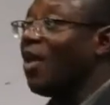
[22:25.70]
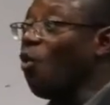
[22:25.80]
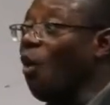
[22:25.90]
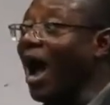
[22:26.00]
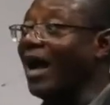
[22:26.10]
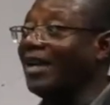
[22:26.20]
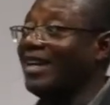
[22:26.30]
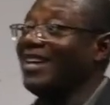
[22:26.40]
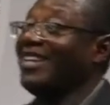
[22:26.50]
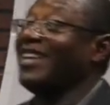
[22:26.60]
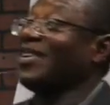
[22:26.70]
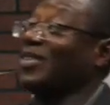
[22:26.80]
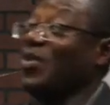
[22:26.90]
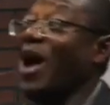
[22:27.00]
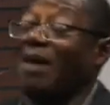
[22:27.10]
What? This is
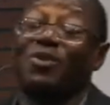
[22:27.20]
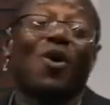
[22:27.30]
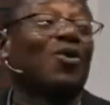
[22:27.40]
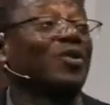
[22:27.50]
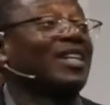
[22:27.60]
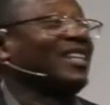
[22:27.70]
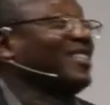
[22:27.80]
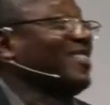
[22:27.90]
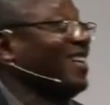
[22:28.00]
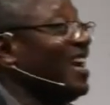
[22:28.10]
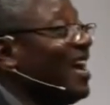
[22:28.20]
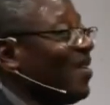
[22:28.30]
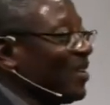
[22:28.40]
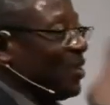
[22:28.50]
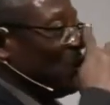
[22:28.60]
why I'm going with this.
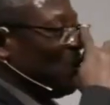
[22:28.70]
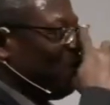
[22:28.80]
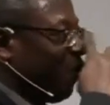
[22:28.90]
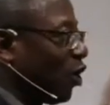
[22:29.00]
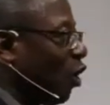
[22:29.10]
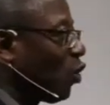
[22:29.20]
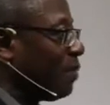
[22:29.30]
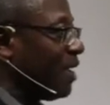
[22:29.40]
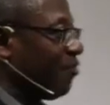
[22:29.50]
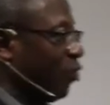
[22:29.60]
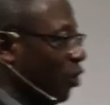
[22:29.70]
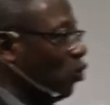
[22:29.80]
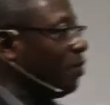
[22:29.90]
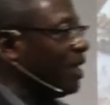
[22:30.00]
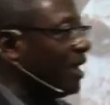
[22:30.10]
You follow with me. Follow
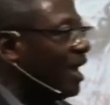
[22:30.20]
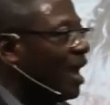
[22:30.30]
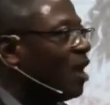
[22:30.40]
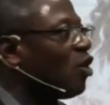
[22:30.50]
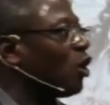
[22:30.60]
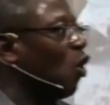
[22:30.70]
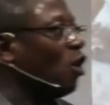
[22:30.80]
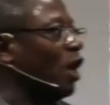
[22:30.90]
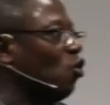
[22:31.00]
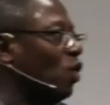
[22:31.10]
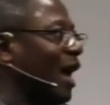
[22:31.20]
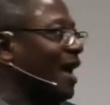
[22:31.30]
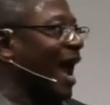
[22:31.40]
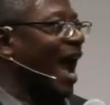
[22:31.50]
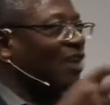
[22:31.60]
with me. Not only can
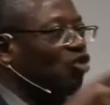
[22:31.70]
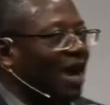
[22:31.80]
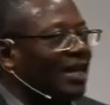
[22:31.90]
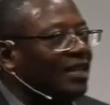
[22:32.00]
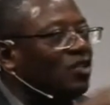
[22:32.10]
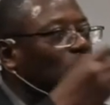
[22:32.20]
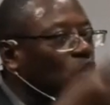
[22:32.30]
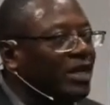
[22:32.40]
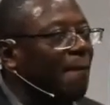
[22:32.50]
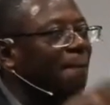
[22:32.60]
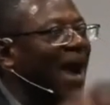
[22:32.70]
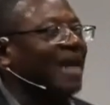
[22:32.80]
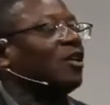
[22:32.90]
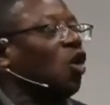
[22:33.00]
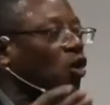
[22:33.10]
I actually do the math
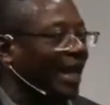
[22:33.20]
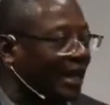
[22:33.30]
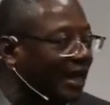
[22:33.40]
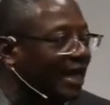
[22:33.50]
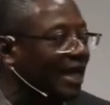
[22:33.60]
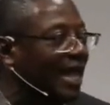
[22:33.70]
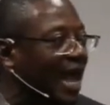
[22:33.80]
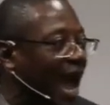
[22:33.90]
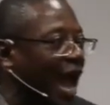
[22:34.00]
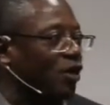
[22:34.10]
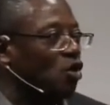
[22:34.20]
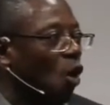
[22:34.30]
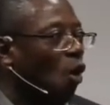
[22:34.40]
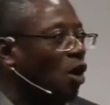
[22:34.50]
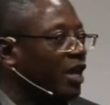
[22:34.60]
correctly and
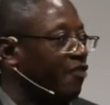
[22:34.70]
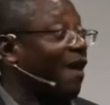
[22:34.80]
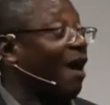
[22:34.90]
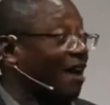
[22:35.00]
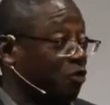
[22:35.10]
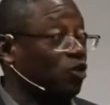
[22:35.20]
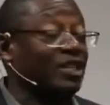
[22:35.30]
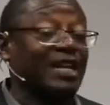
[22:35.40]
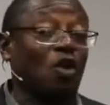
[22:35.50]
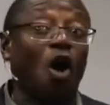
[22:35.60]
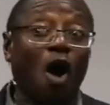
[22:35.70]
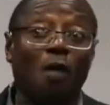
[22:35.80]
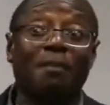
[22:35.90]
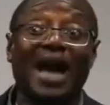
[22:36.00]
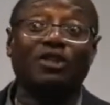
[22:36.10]
know if I have to set all
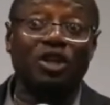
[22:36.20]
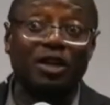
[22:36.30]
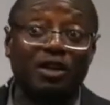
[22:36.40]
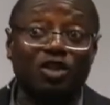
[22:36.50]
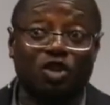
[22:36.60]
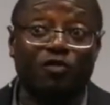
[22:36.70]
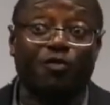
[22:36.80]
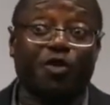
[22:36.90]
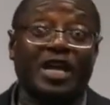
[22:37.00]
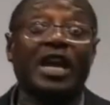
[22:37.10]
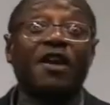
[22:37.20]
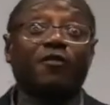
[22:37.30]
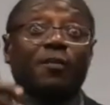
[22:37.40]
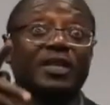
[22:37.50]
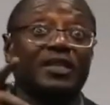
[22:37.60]
my generation free
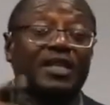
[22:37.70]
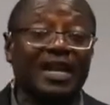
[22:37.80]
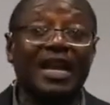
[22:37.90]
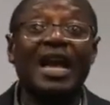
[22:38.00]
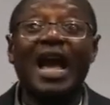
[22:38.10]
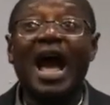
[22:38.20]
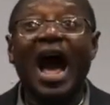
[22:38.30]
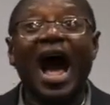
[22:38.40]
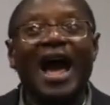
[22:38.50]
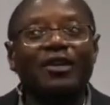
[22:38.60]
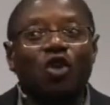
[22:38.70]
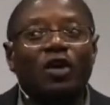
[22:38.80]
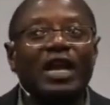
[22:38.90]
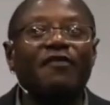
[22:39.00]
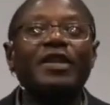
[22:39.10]
from this debt, I don't
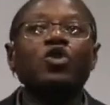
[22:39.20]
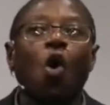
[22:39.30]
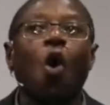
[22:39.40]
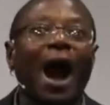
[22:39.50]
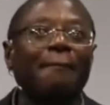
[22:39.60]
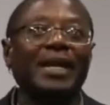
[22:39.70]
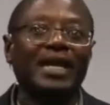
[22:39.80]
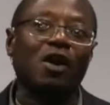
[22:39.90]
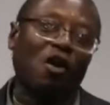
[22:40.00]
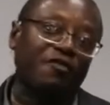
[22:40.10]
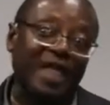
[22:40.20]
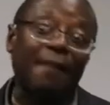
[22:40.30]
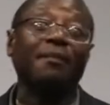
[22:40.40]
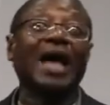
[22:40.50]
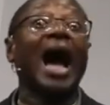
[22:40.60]
even know how many of
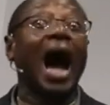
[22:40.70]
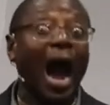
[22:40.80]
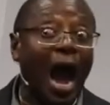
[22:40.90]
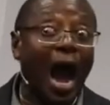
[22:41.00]
them are.